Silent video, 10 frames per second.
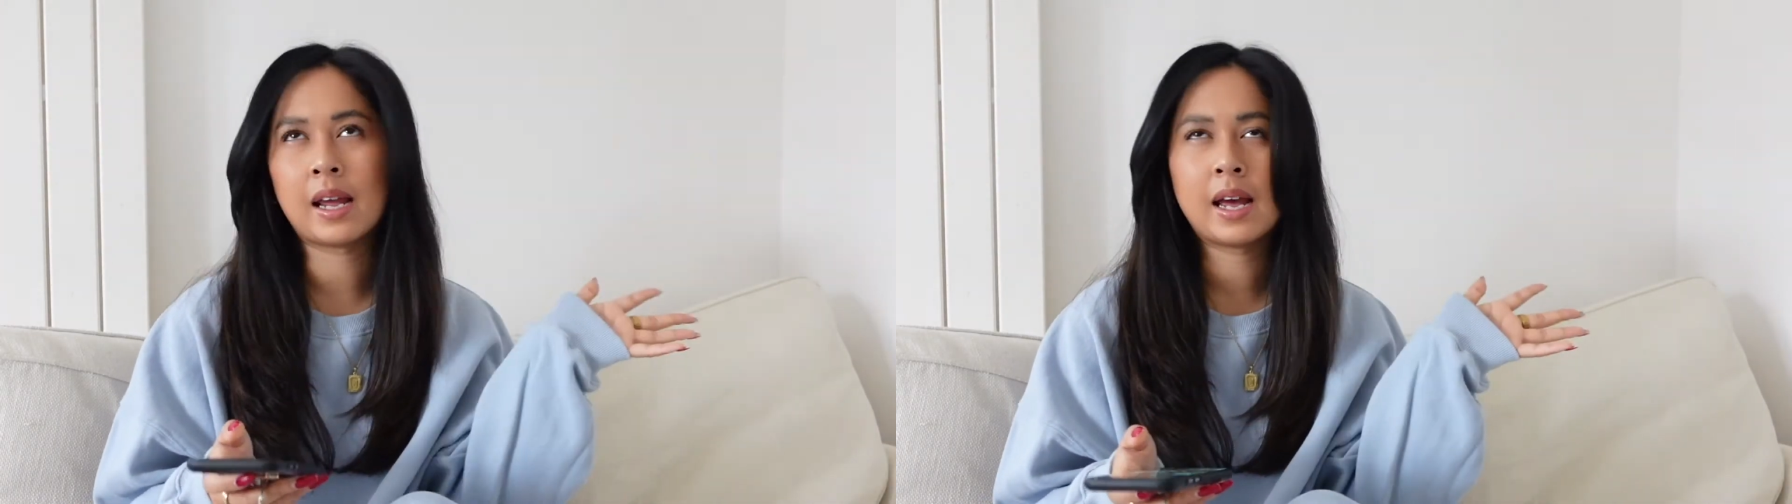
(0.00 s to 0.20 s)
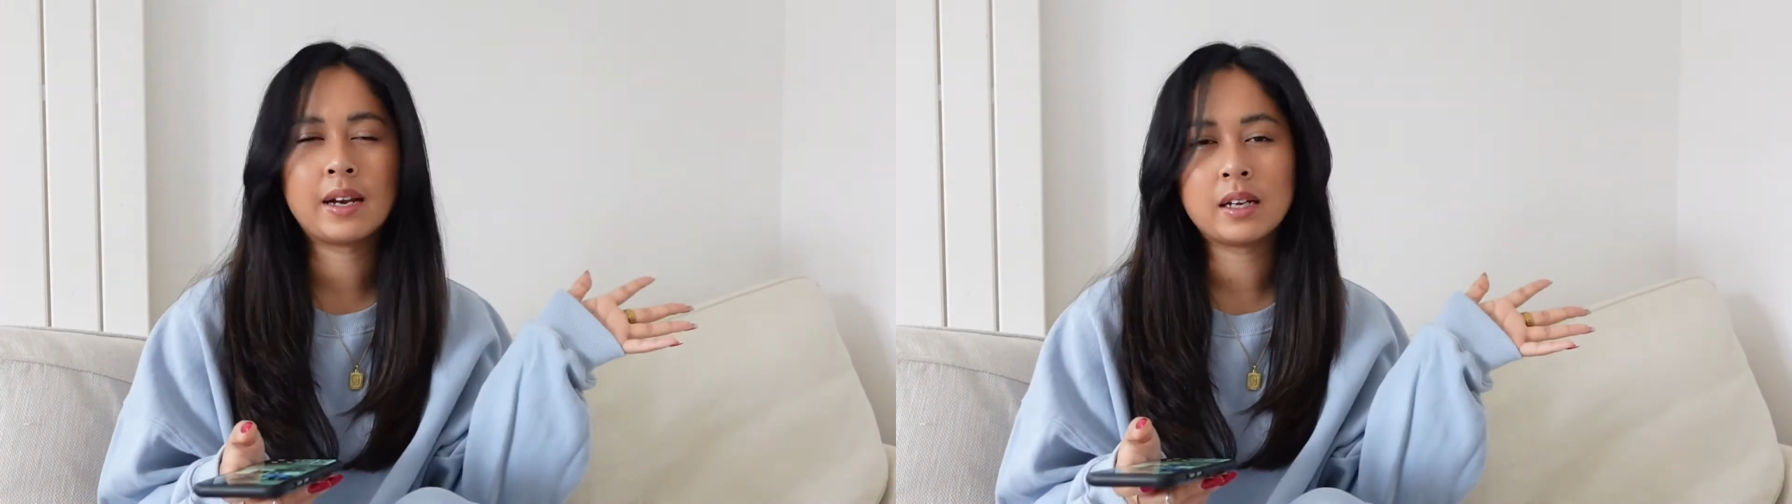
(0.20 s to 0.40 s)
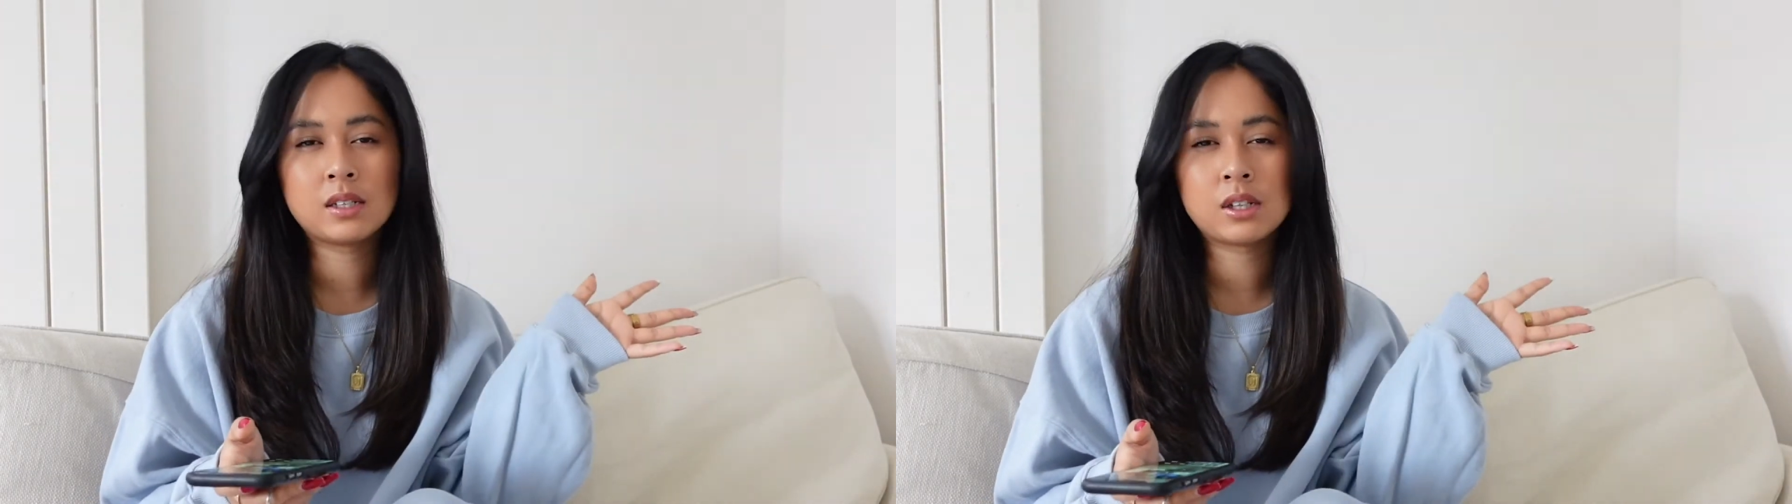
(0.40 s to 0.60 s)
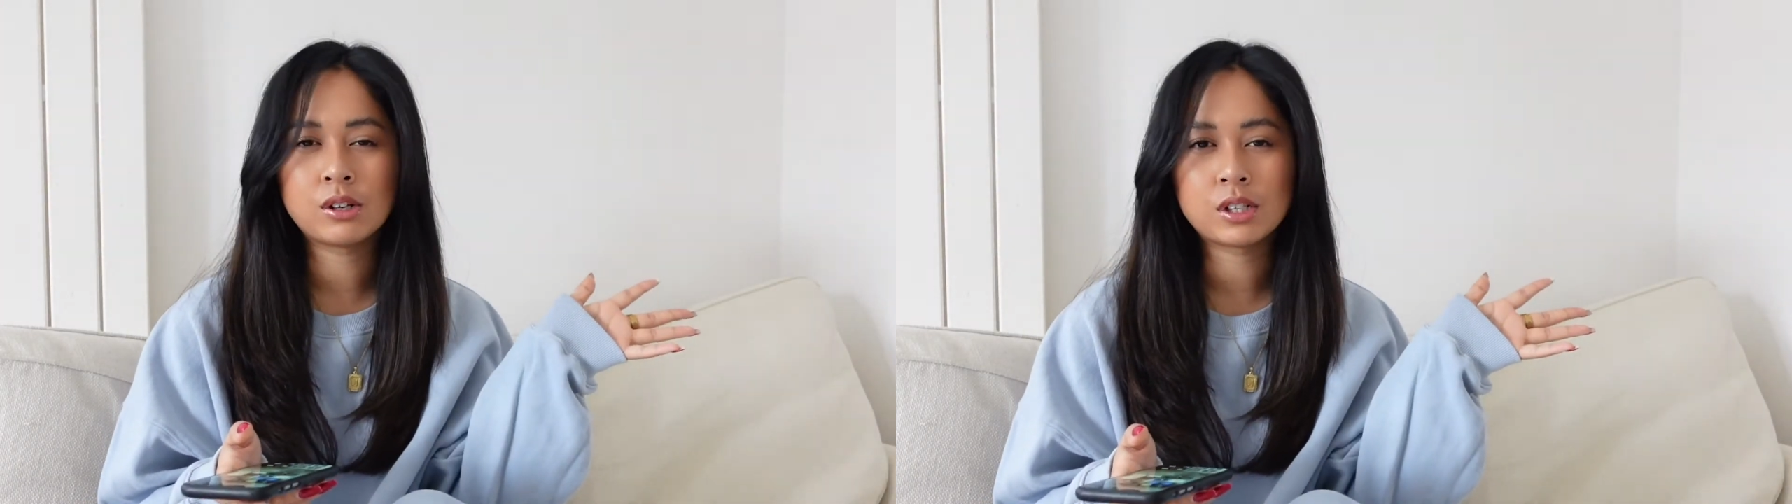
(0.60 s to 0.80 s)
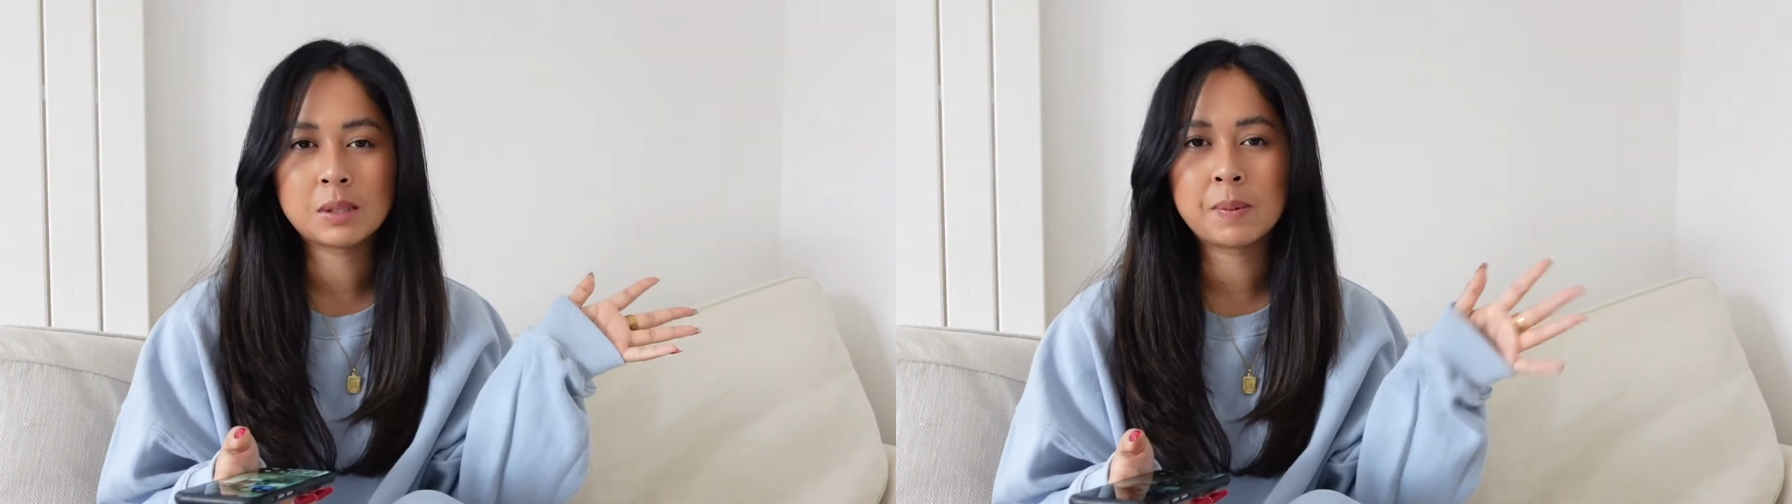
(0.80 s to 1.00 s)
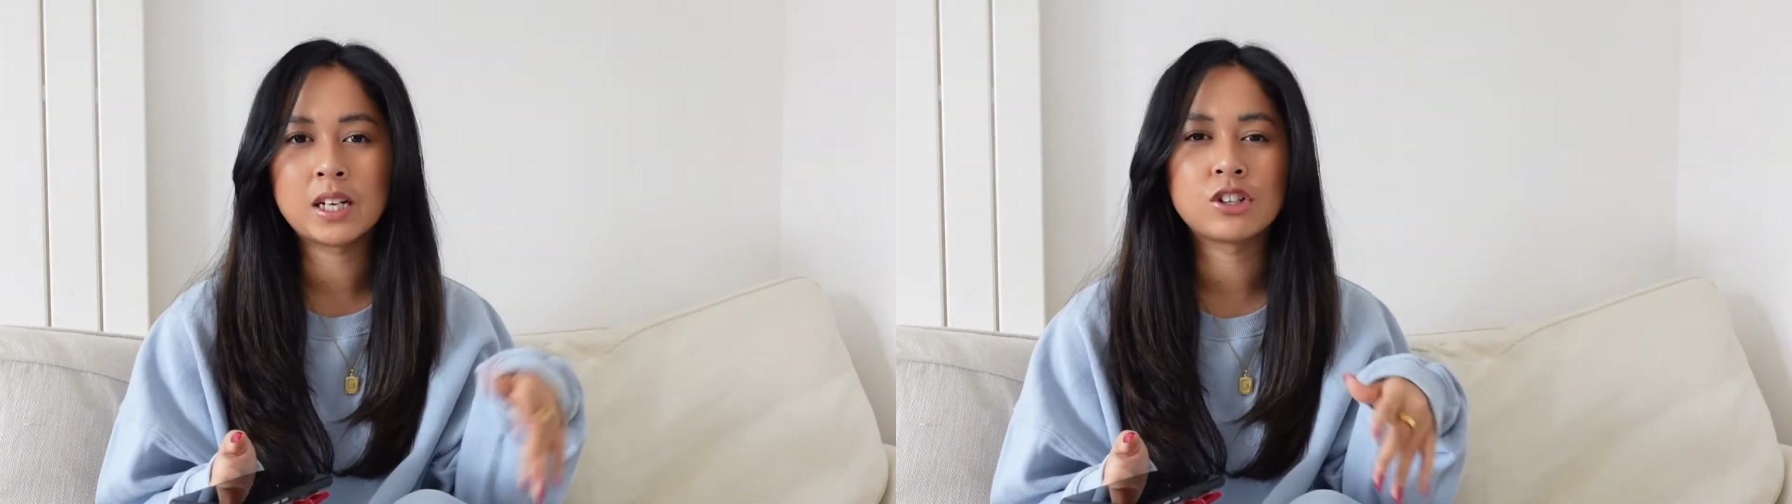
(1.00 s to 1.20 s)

edit, so to speak,